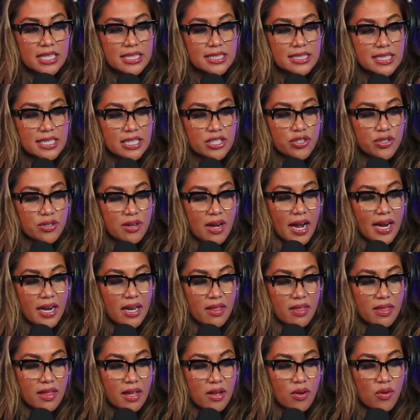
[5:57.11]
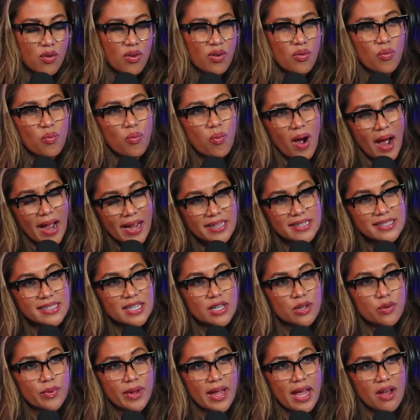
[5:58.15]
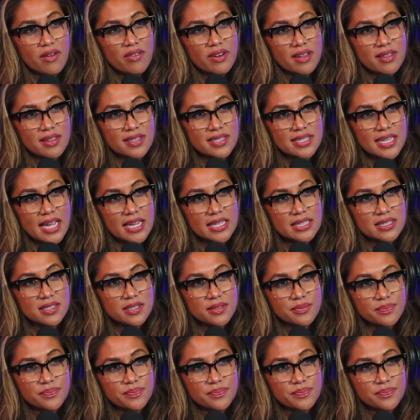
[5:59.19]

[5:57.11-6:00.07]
Did you kind of think, why didn't we have it in the States?